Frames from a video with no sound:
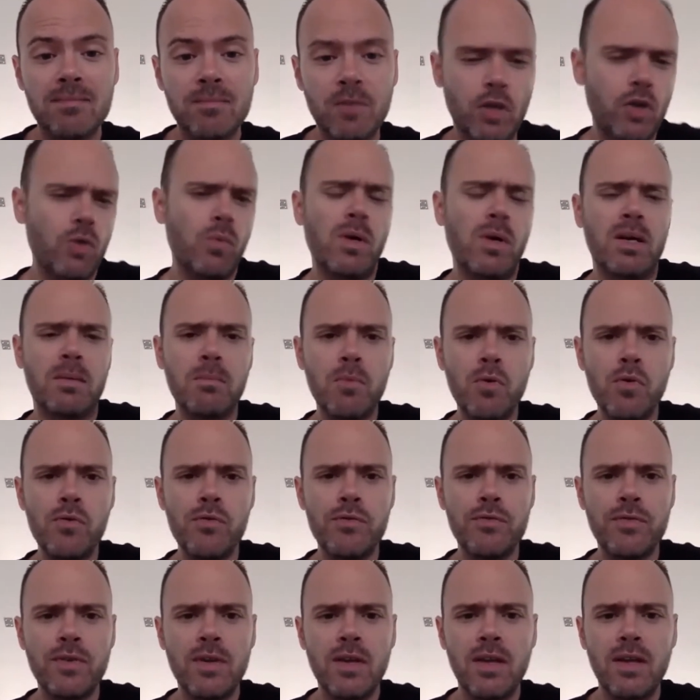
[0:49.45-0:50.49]
You don't want to
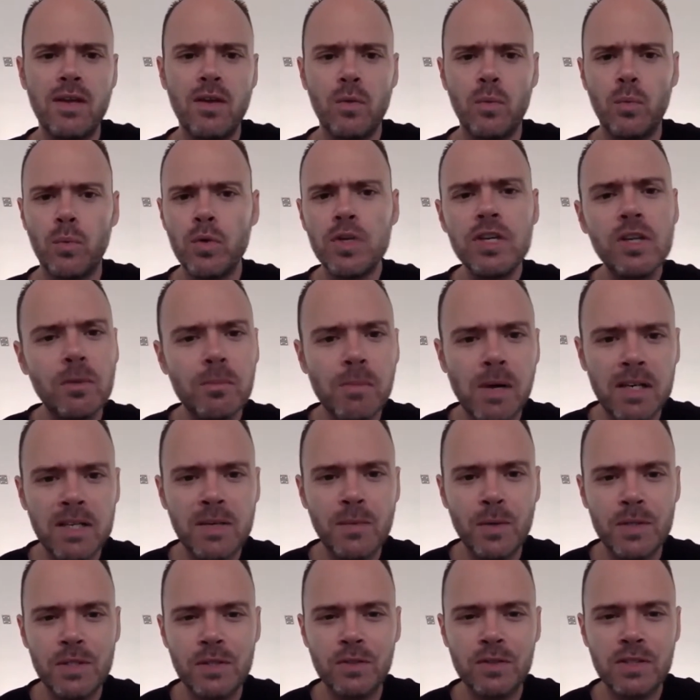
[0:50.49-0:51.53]
move real
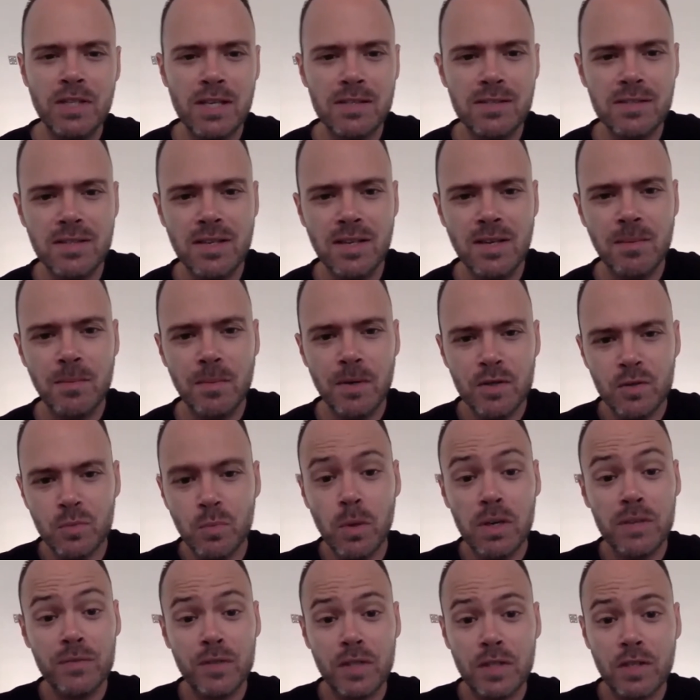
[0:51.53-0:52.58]
money when you're testing, because
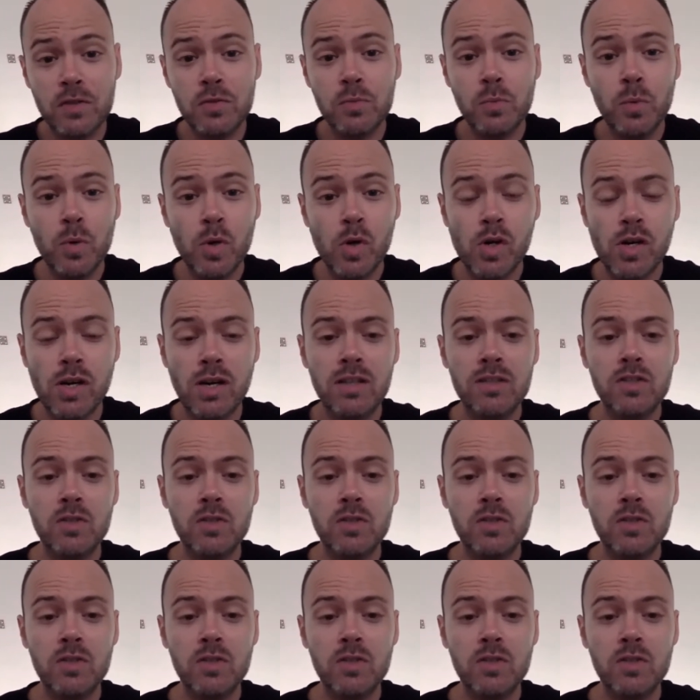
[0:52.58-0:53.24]
what if it doesn't work,